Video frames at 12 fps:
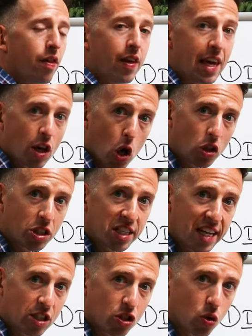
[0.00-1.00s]
the
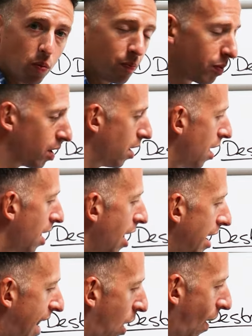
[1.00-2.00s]
continental.
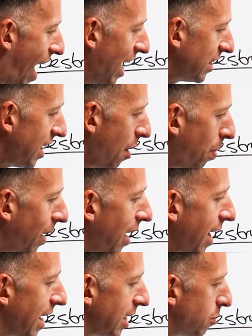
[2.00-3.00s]
Now, as that
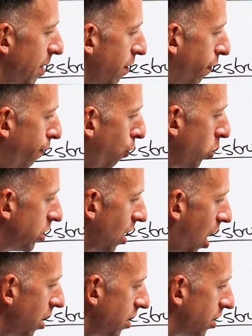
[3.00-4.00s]
plate is being forced
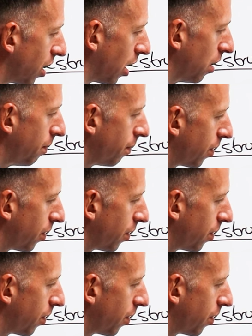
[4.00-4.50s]
under,